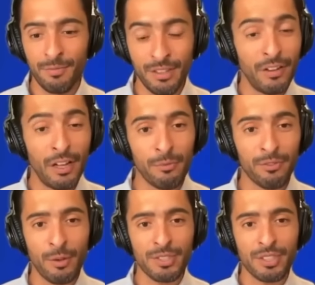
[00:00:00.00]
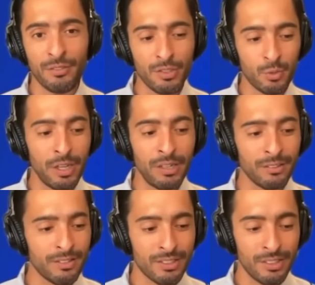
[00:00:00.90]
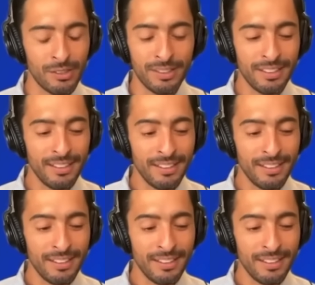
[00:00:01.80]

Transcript: developed for themselves as well. So